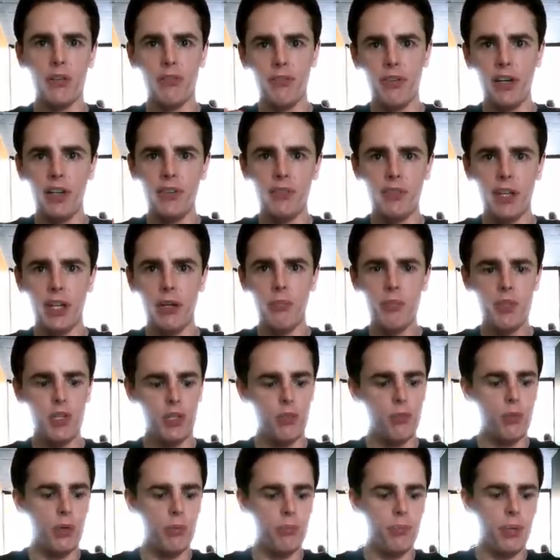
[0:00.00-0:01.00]
5 dirhams
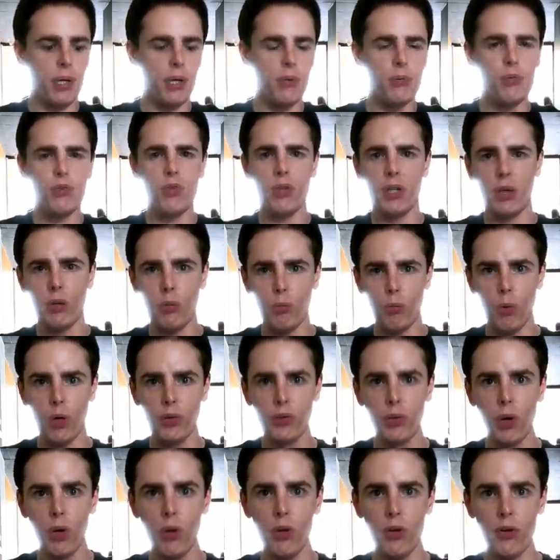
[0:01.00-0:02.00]
is £1, so like
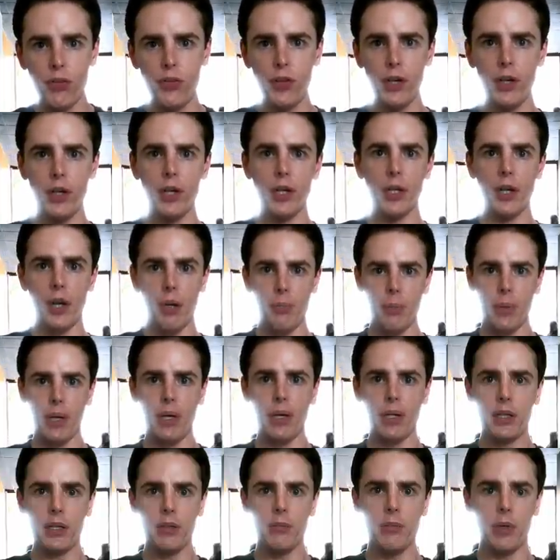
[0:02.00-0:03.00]
$1.30
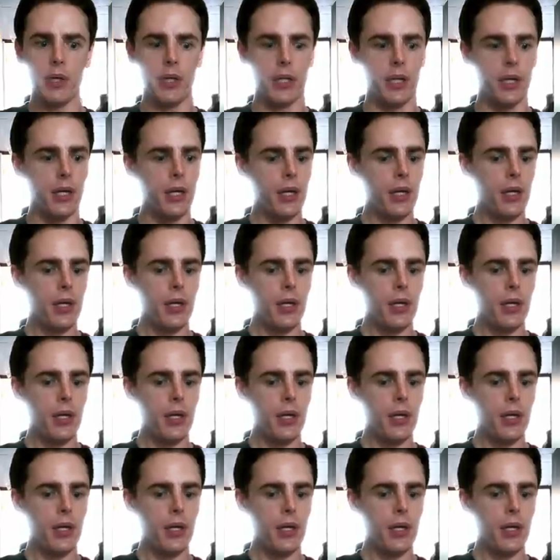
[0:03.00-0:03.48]
American money.